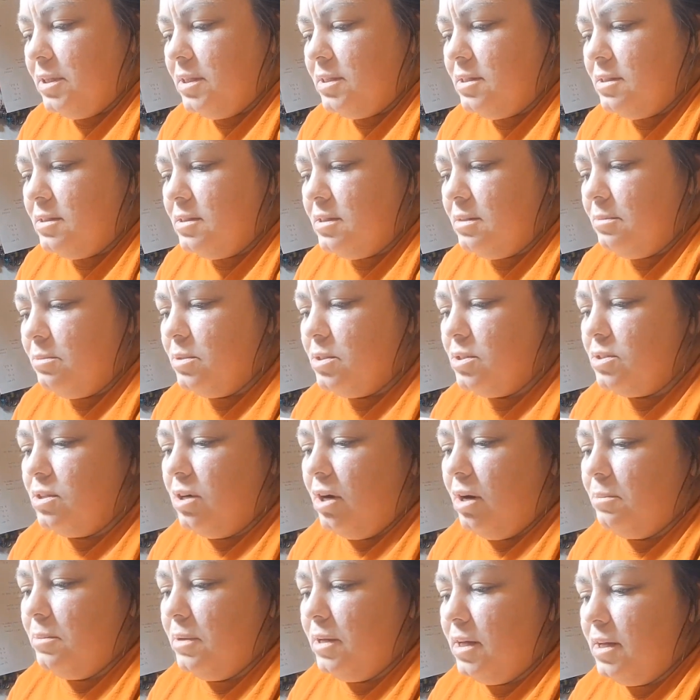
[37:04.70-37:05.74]
I would never put
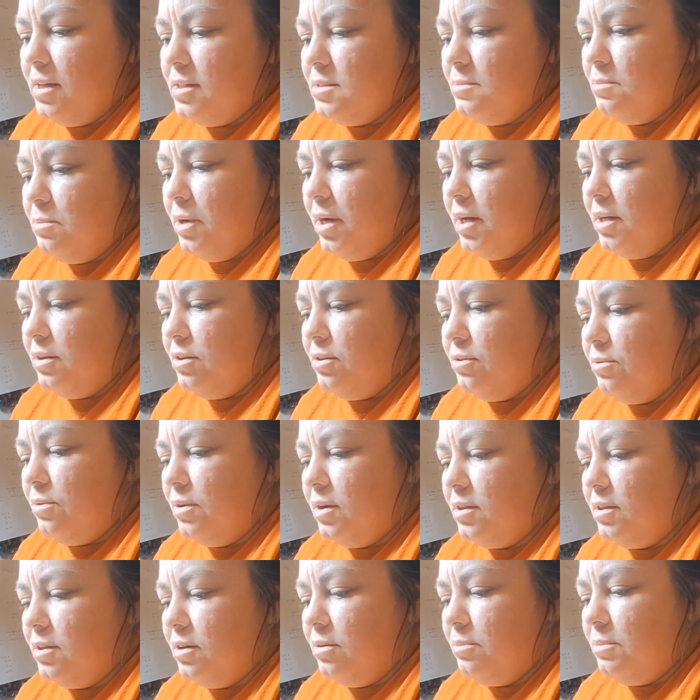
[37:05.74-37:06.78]
this in someone's garment as
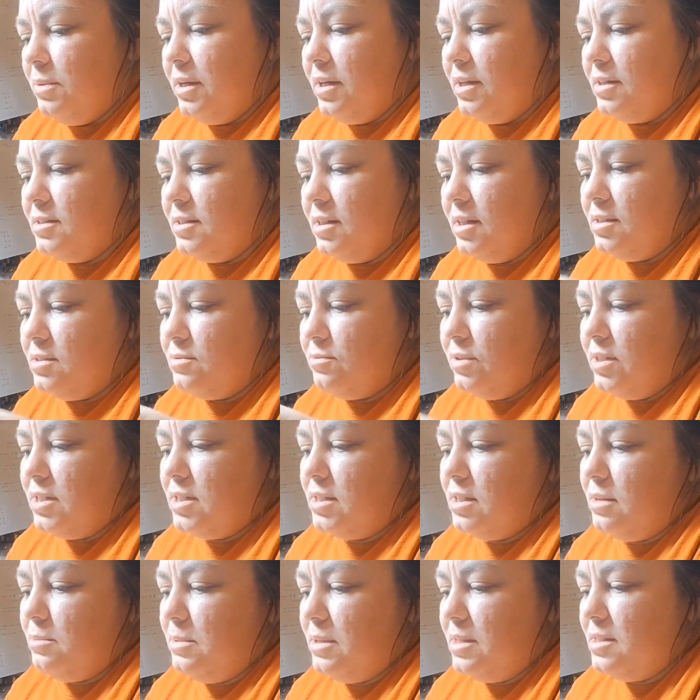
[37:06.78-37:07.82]
a brand new one though,
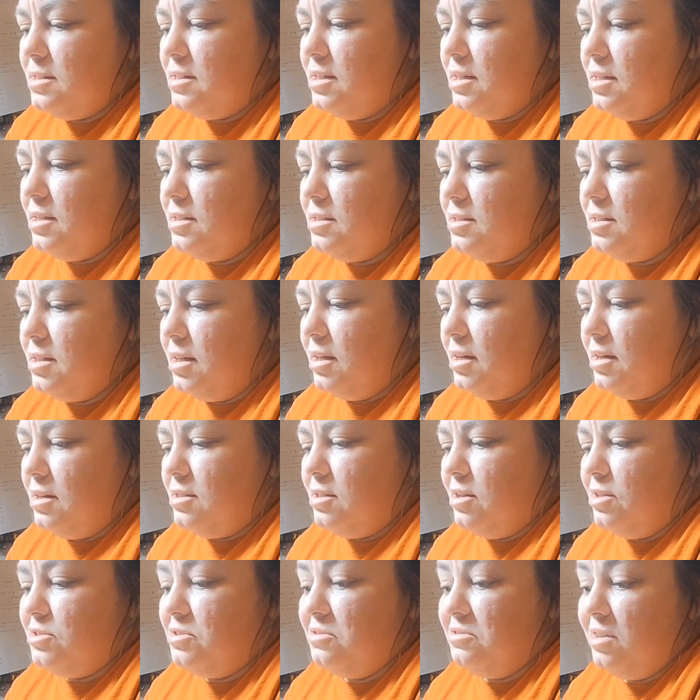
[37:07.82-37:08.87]
because that's risky
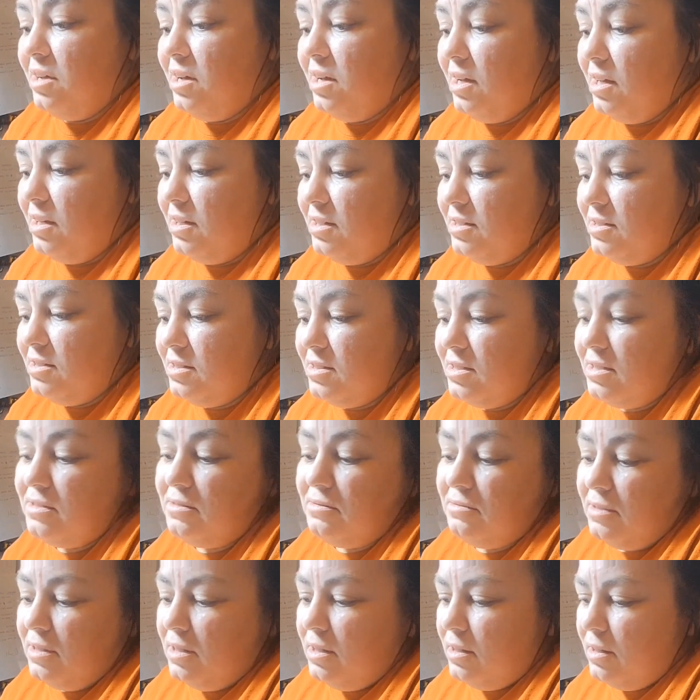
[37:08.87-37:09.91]
business and it's also not
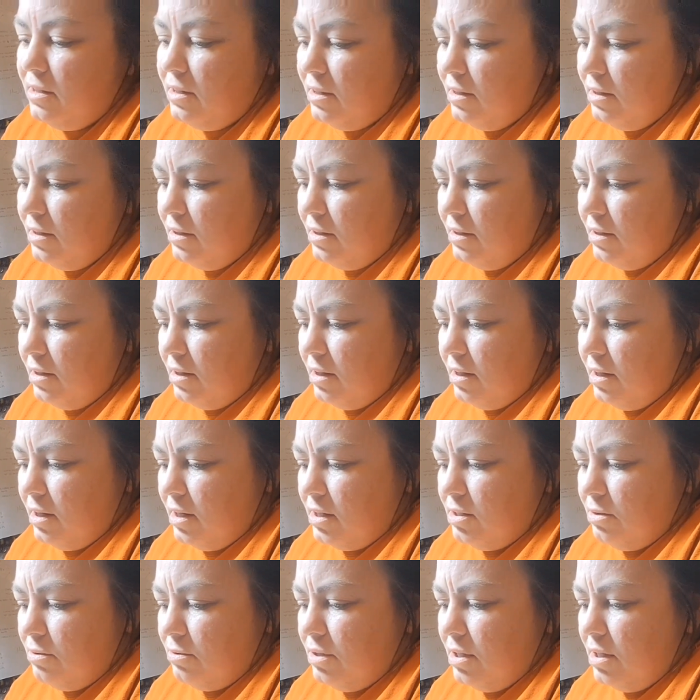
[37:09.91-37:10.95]
honest.
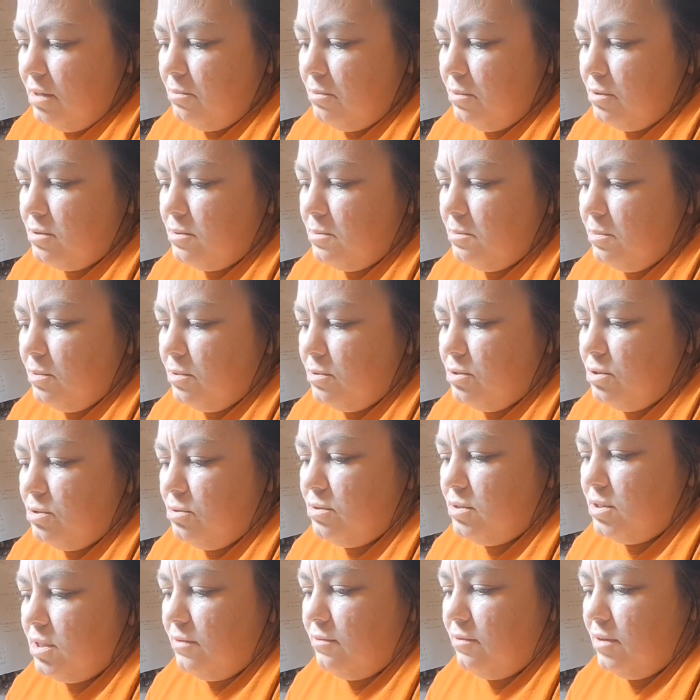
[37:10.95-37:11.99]
I don't think
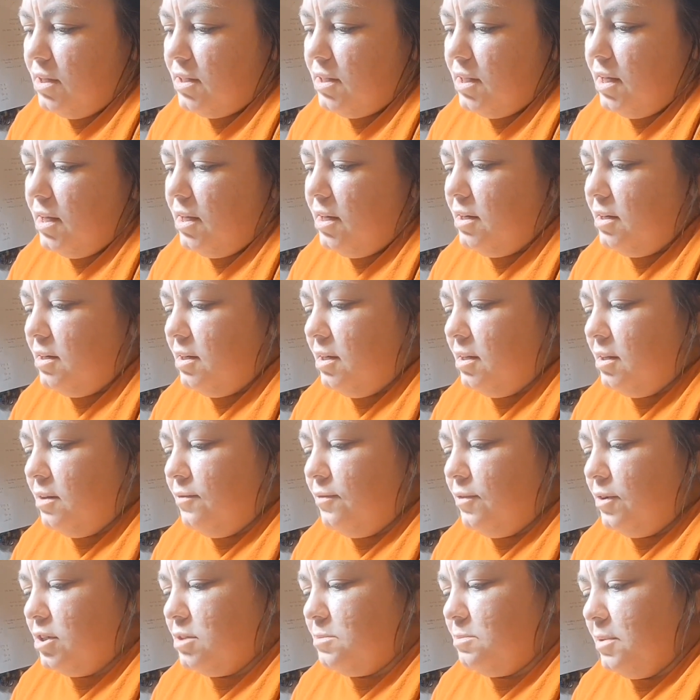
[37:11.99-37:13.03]
most people do stuff
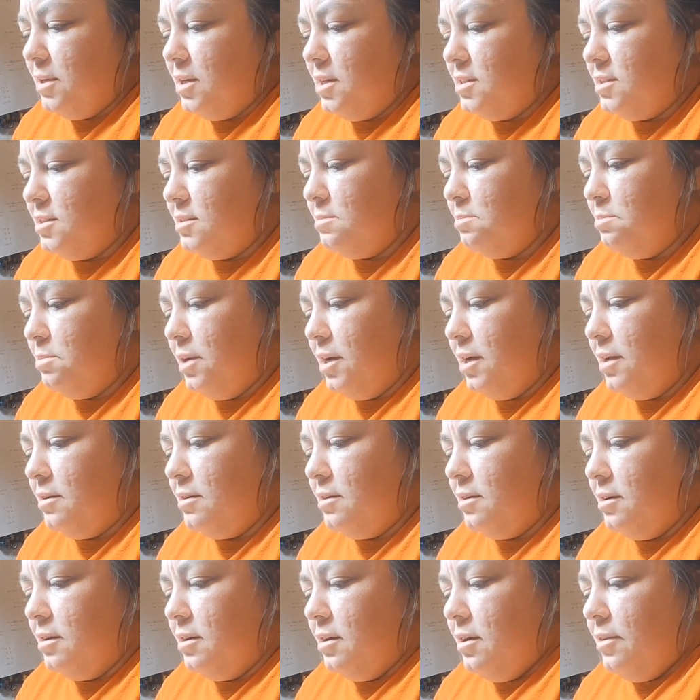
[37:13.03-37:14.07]
like that in the first
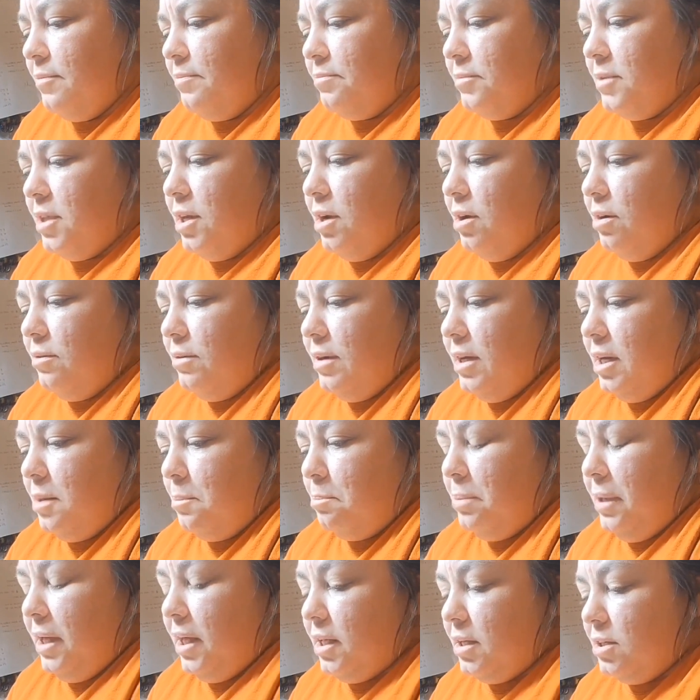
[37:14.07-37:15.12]
place, but
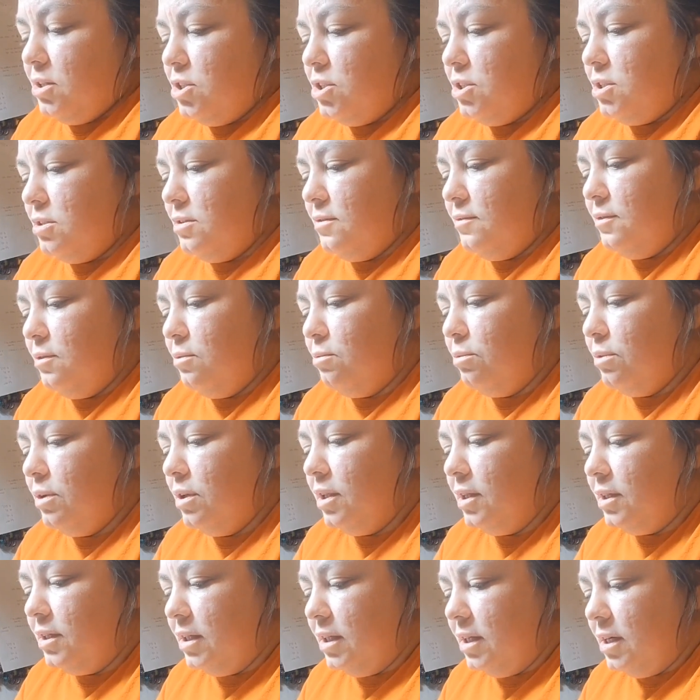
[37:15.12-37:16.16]
you know, in a
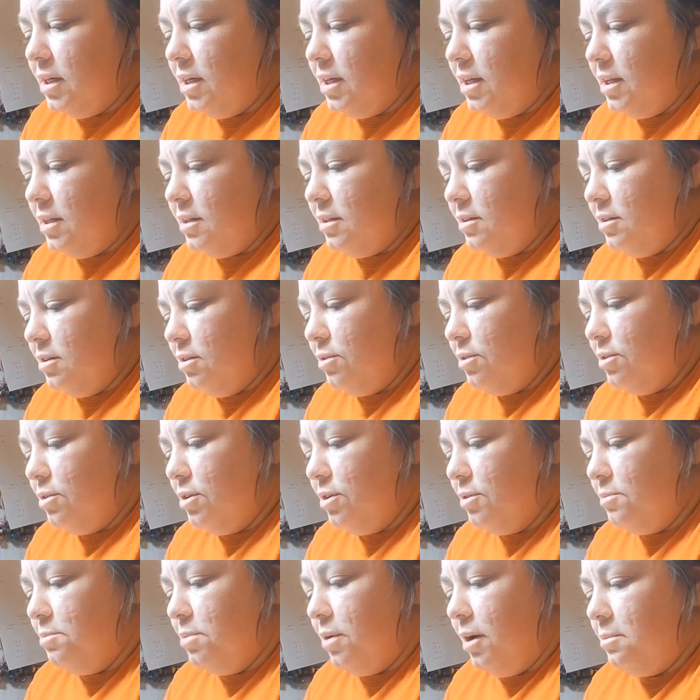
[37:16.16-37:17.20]
pinch, if you really
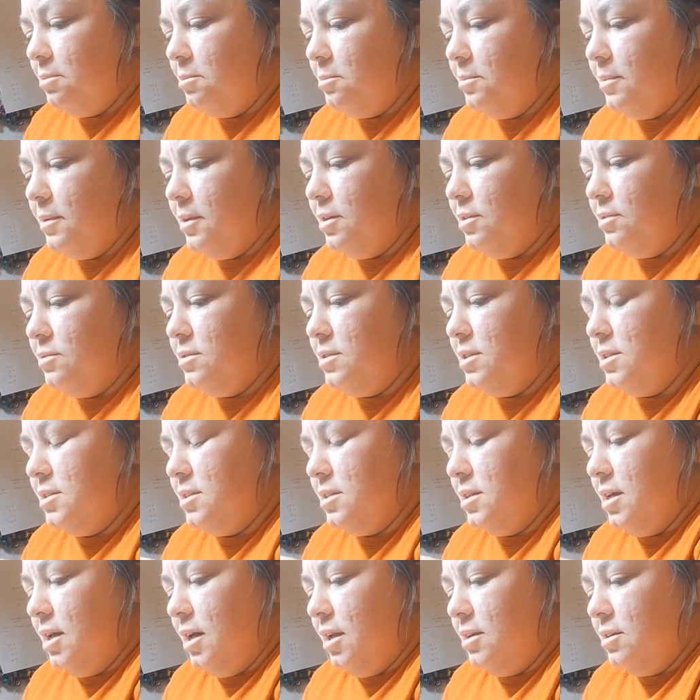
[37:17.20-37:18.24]
needed it, you could
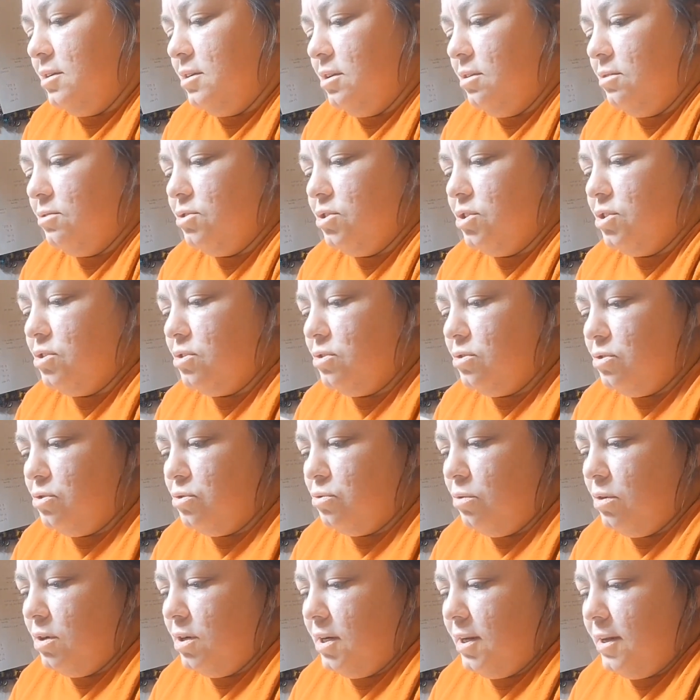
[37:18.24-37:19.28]
probably use this again,
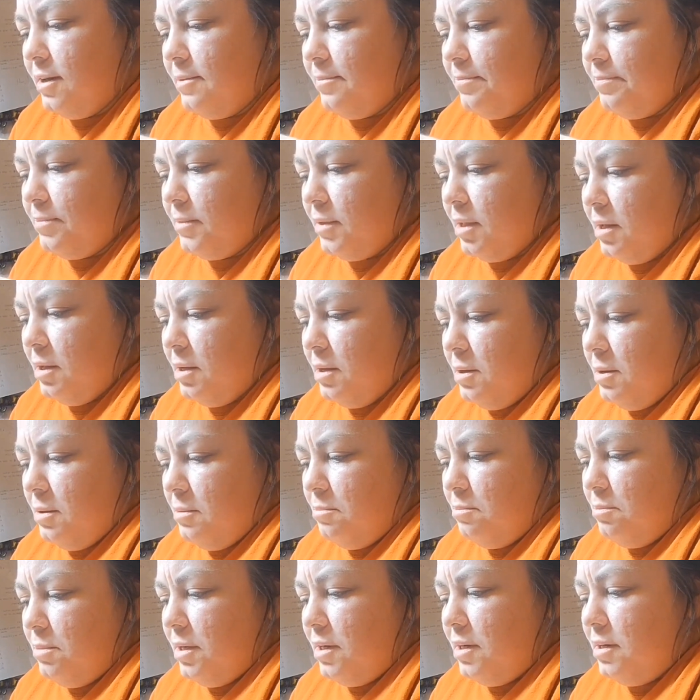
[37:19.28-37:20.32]
you know, just shorten it.